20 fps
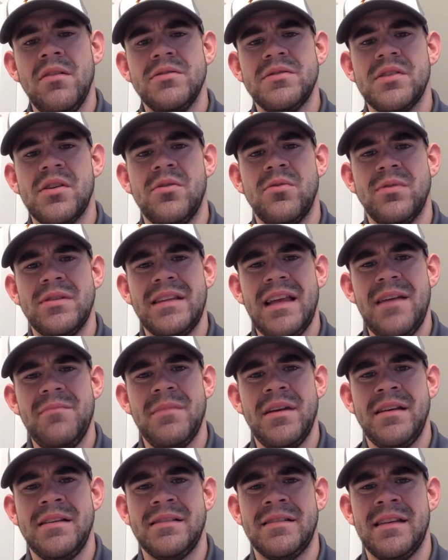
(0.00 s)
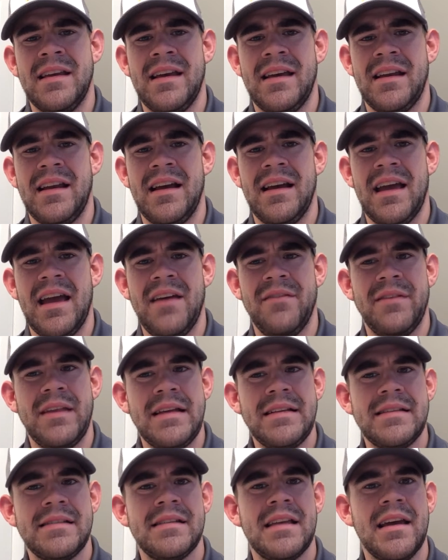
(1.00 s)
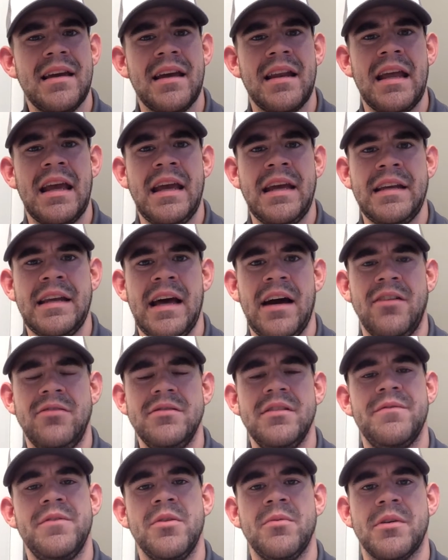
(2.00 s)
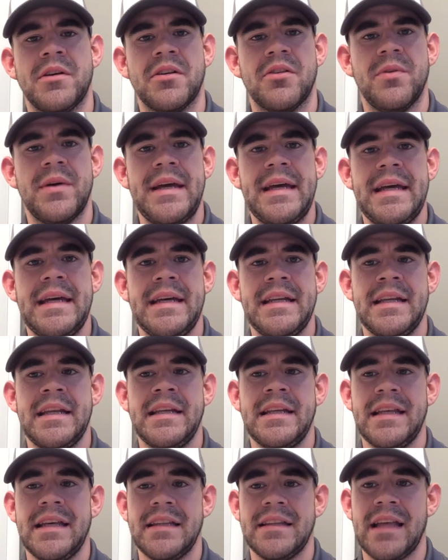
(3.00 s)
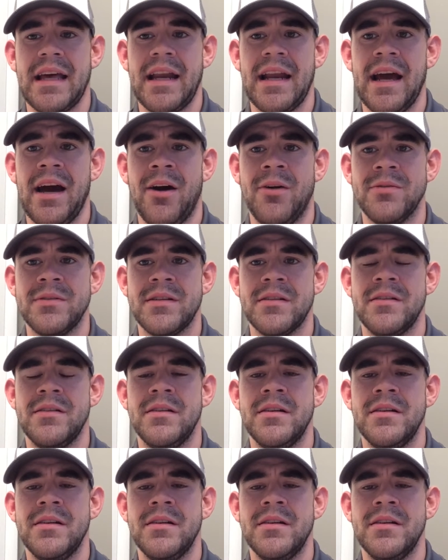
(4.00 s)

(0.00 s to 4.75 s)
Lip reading: So with that being said, I have that second handout if you want to go ahead and get that out.